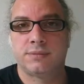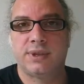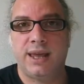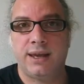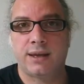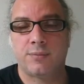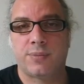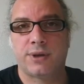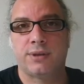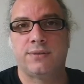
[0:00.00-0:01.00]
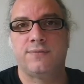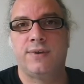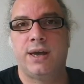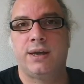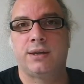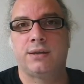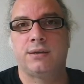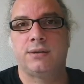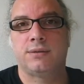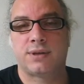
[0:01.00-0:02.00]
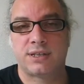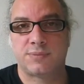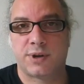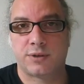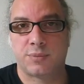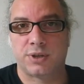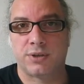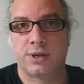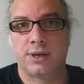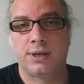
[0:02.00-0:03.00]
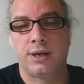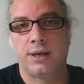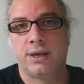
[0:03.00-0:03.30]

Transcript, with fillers: They can print very transparent material,